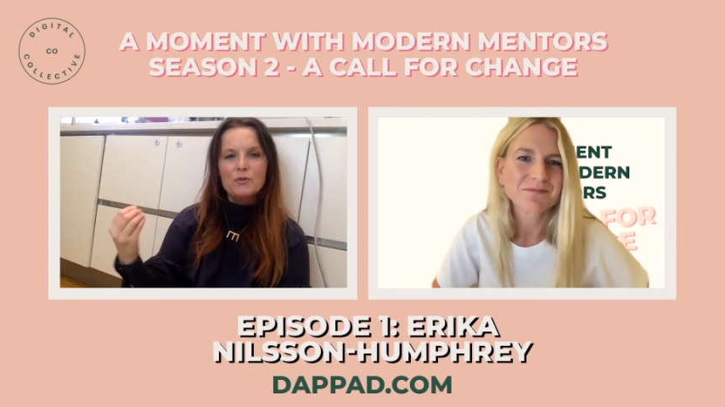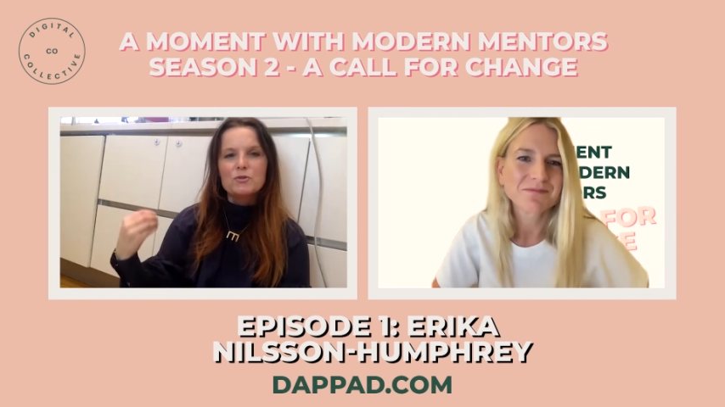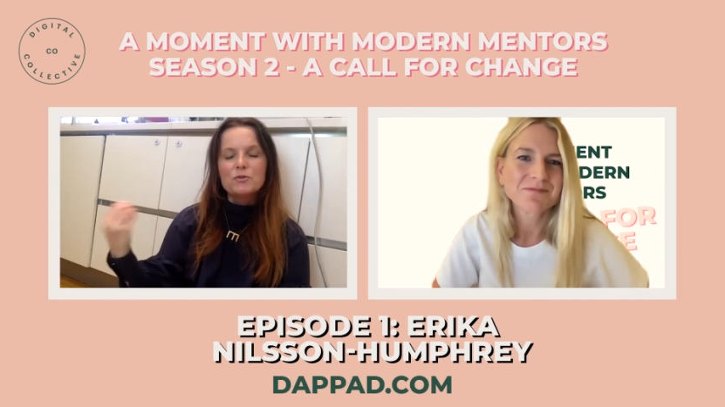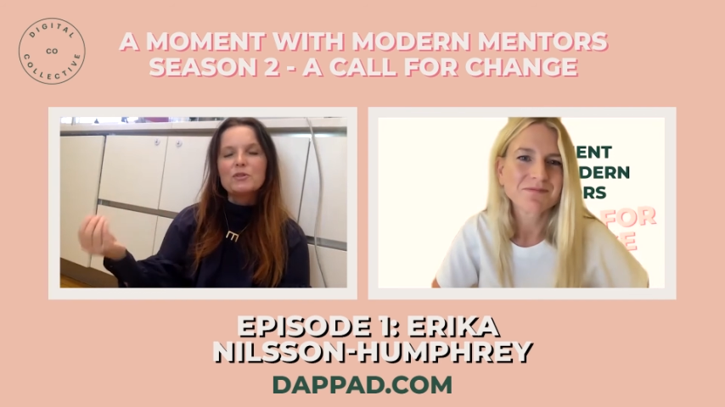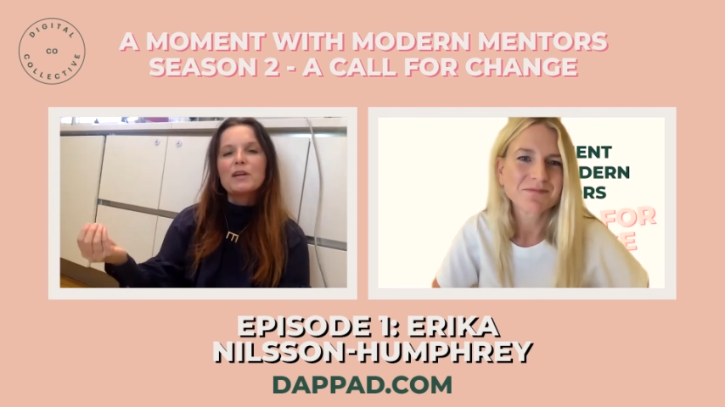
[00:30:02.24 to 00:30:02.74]

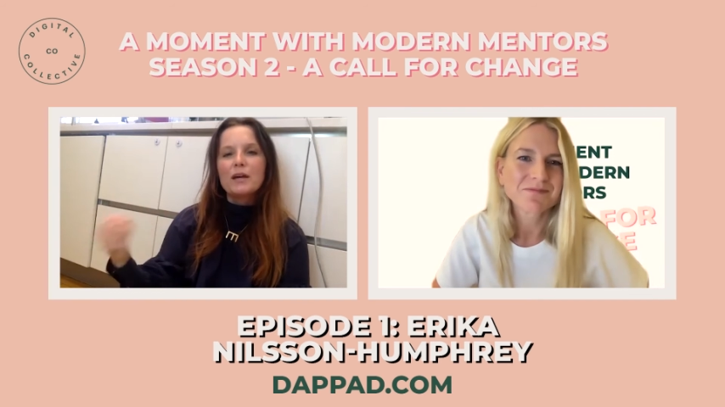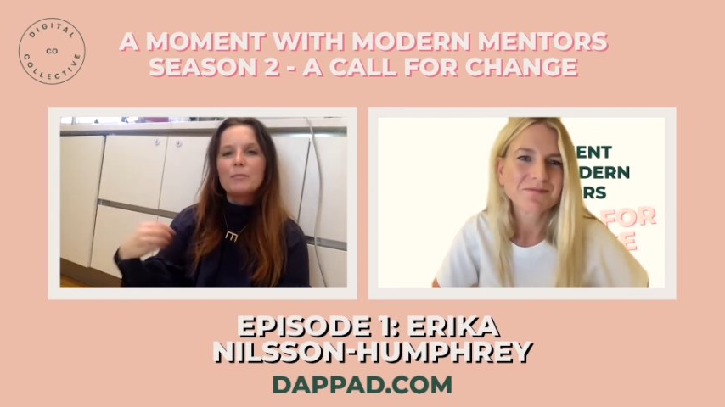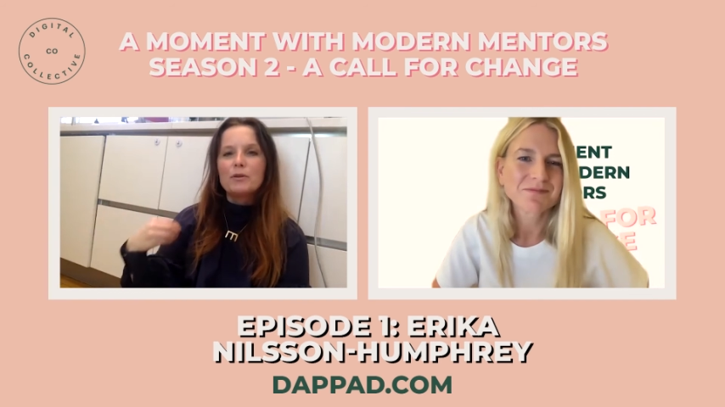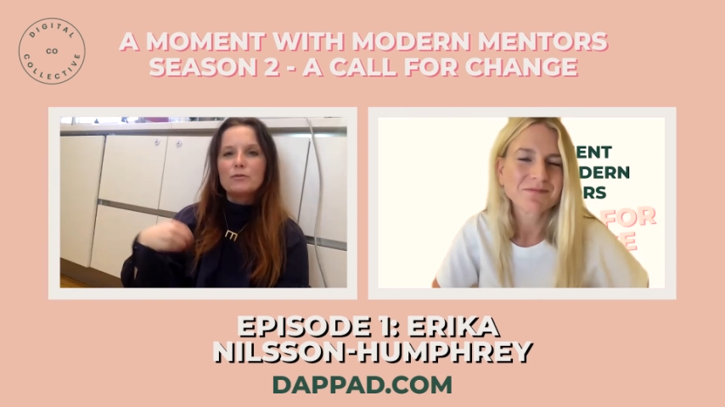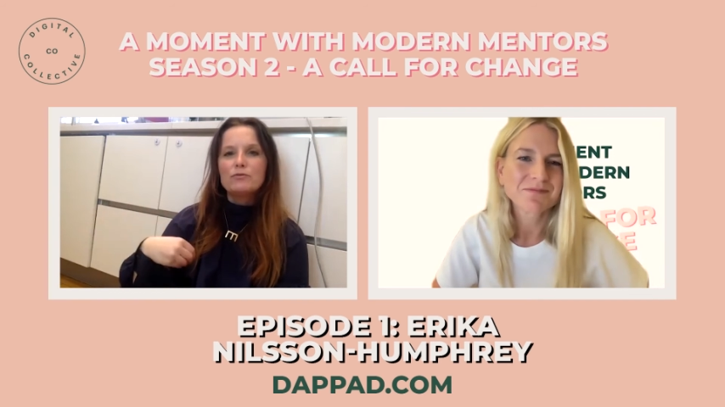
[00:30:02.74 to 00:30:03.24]
Speaker 1: Because you
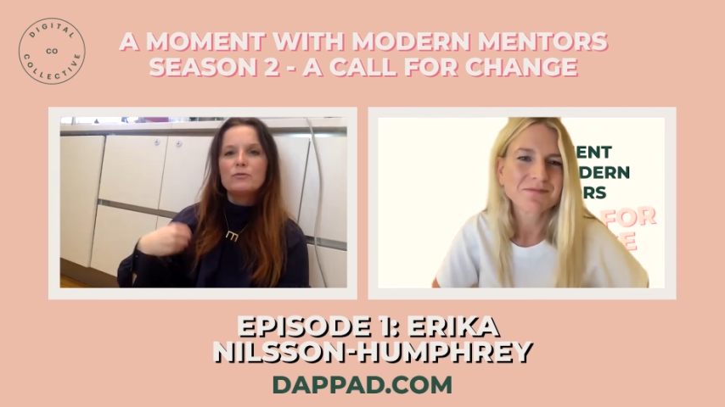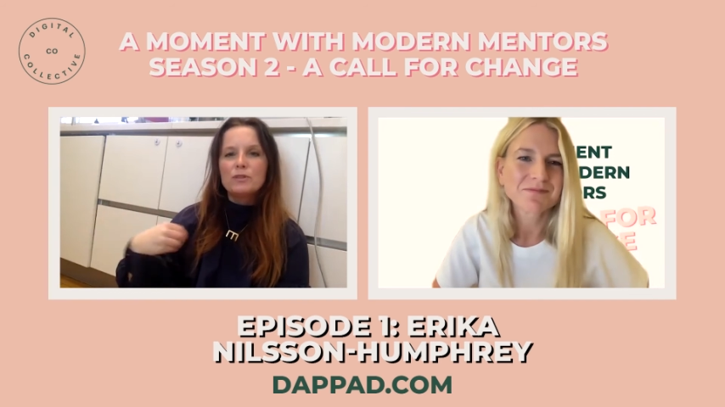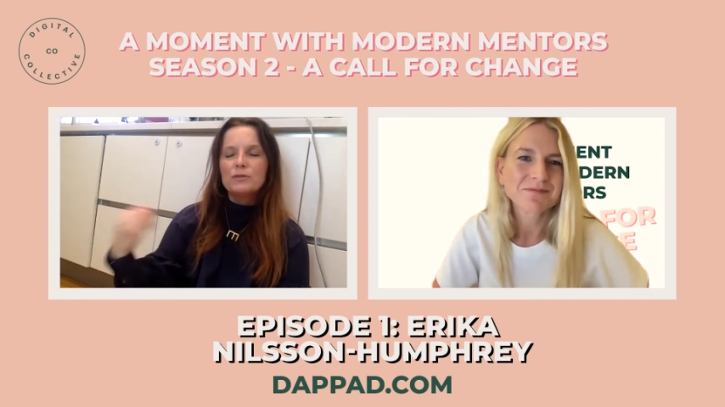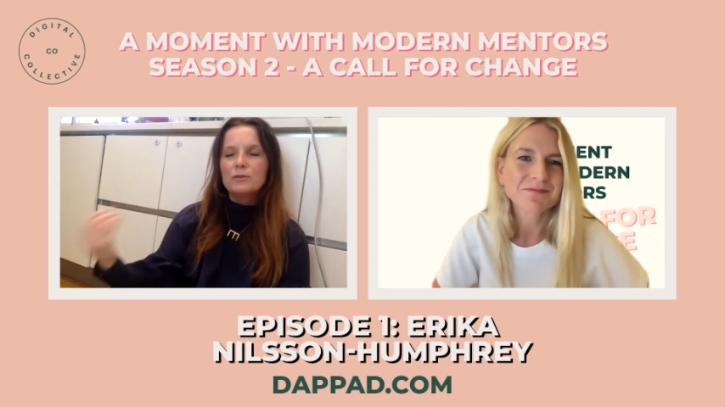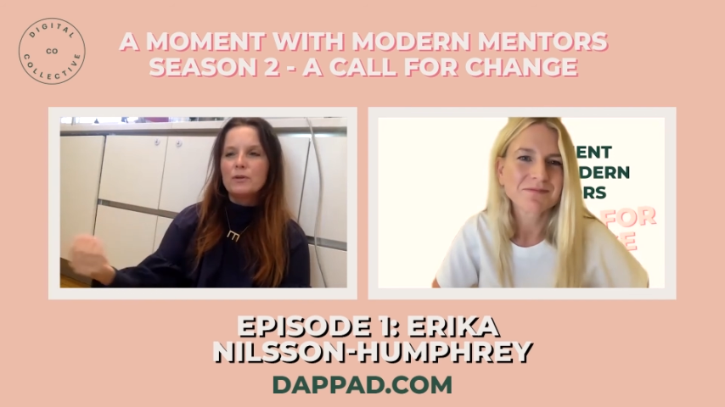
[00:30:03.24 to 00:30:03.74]
care about the
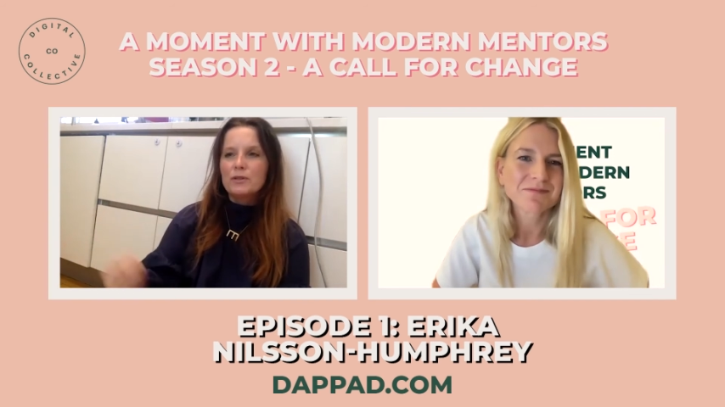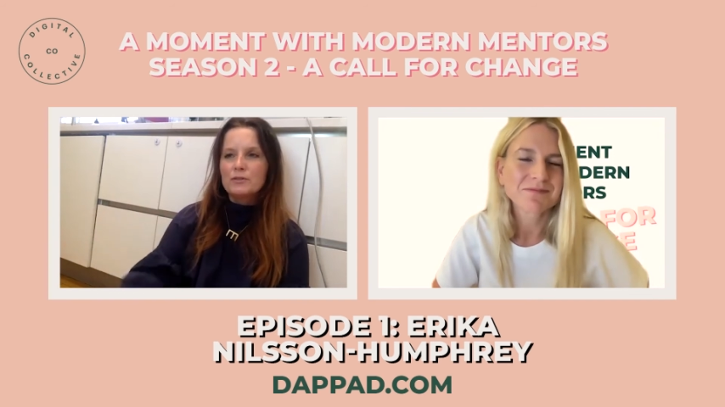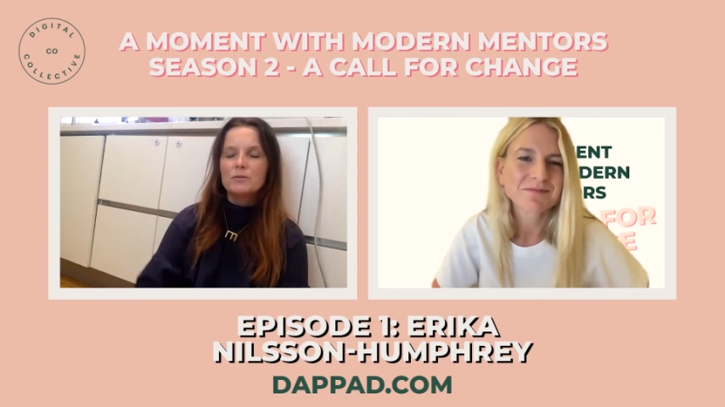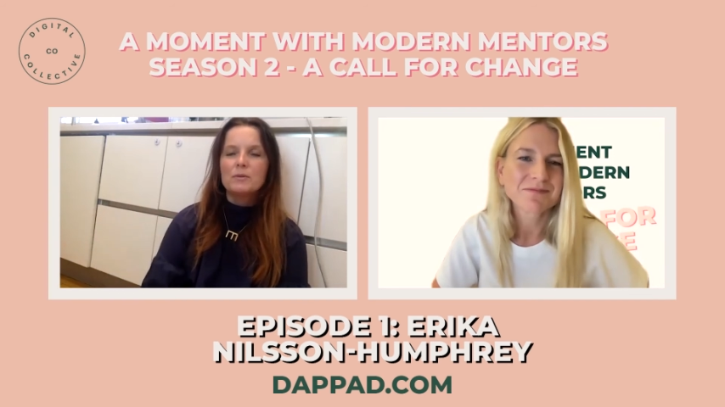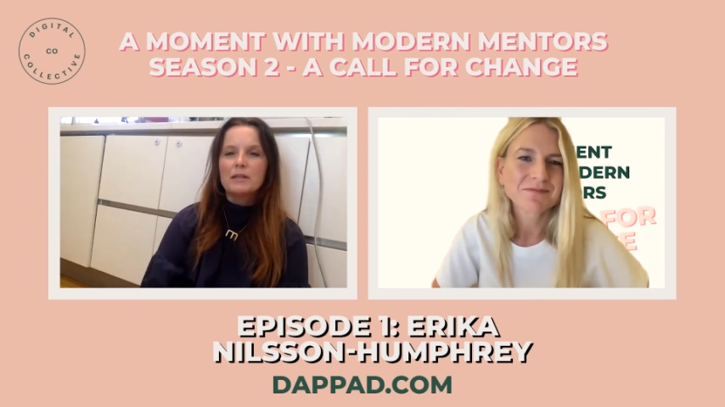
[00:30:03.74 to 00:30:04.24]
fruit that your
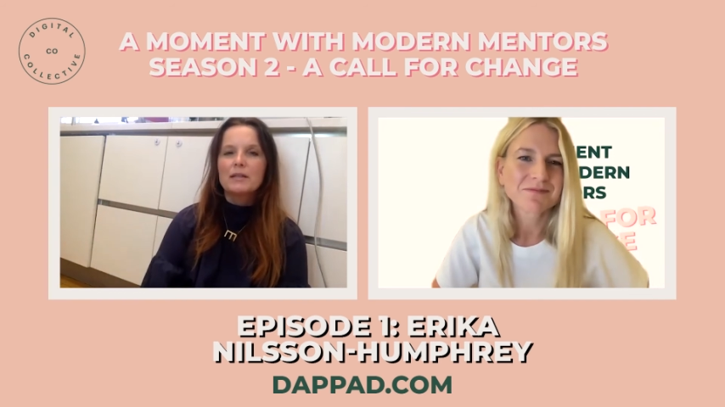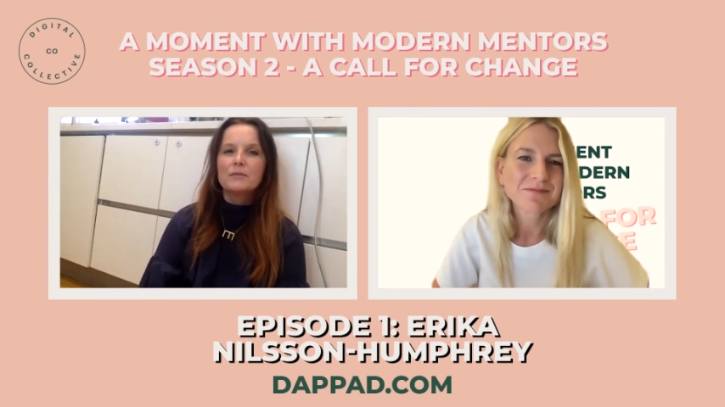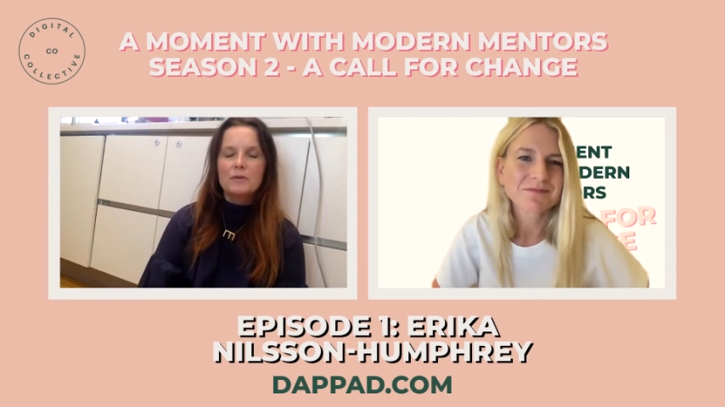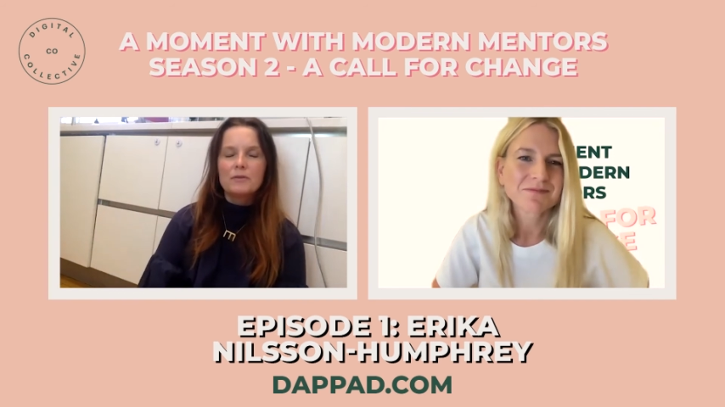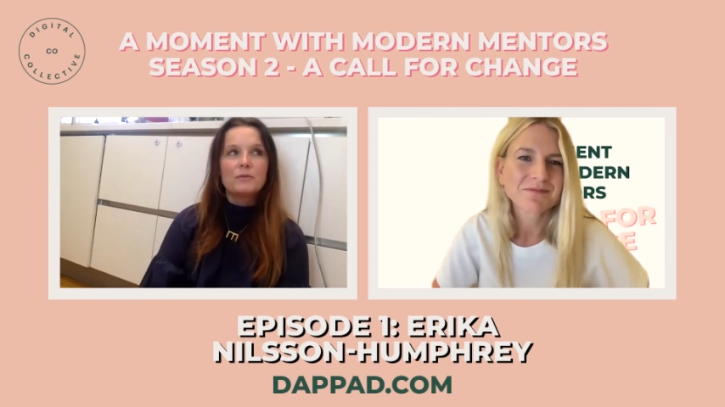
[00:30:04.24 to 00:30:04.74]
work is doing, and that's what